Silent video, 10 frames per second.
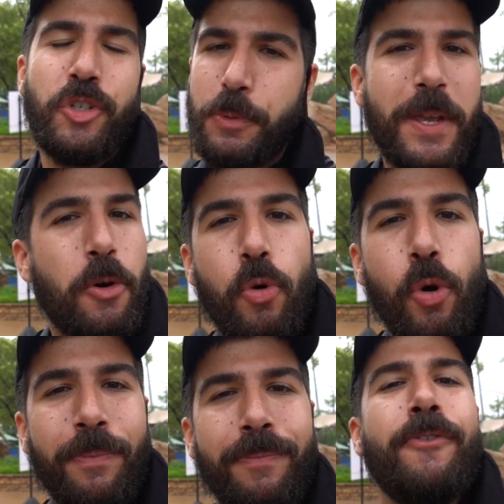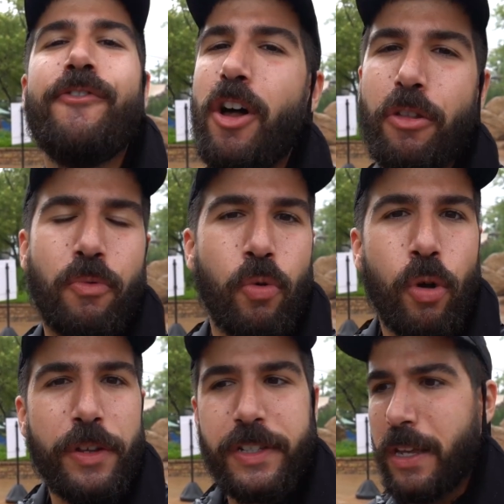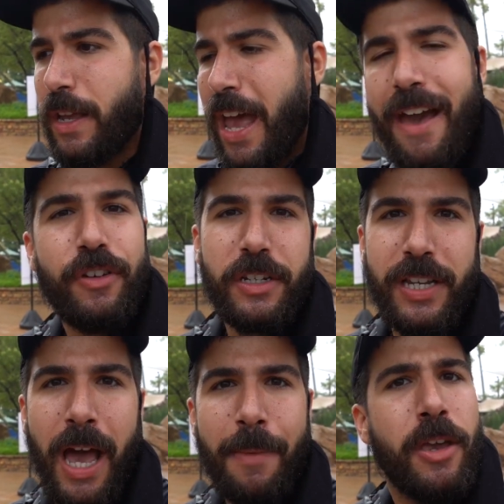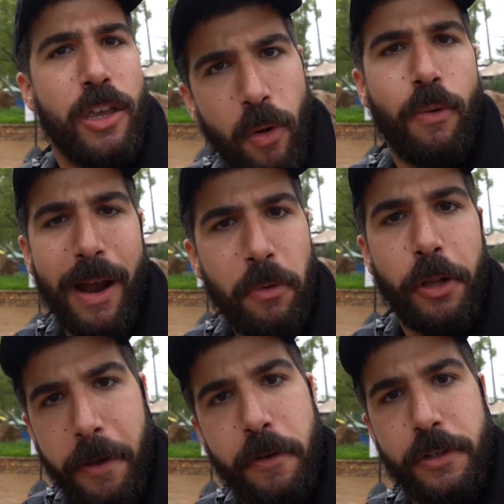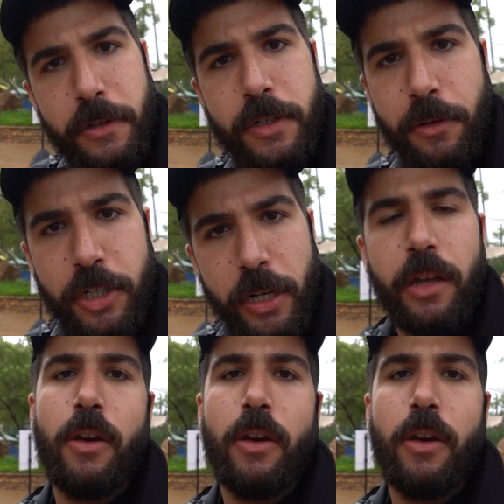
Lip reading: Just be cool, follow the rules, have a good time. You wanna ride roller coasters, don't you?